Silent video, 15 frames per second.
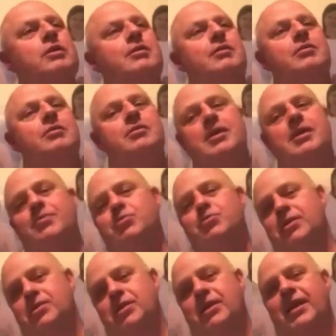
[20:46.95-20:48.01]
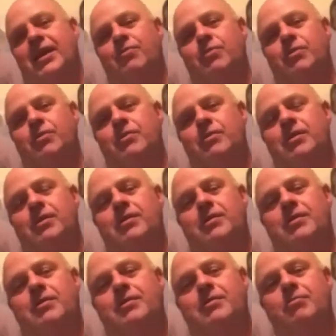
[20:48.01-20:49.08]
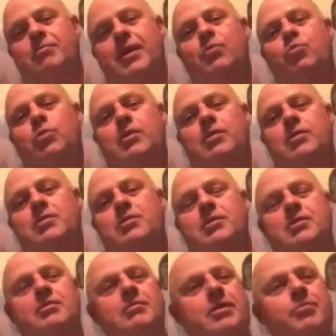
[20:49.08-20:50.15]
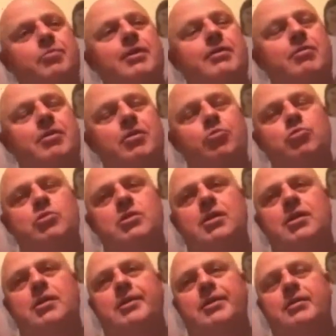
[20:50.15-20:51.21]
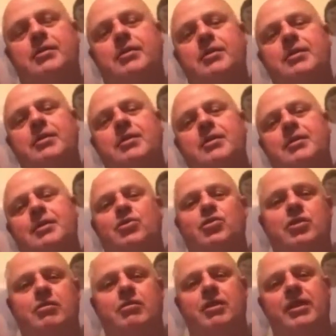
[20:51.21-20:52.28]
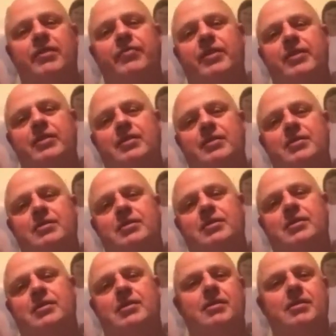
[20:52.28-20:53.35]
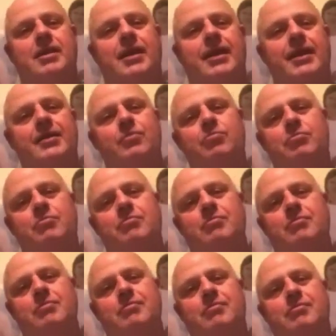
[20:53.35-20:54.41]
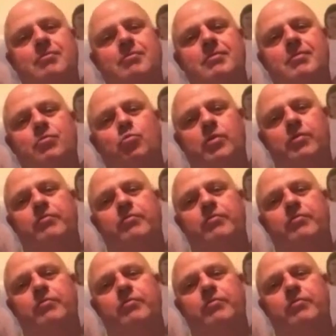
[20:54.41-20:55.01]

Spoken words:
the adoption agency came and met with us to update our home study. And as they're leaving, they said, hey, we've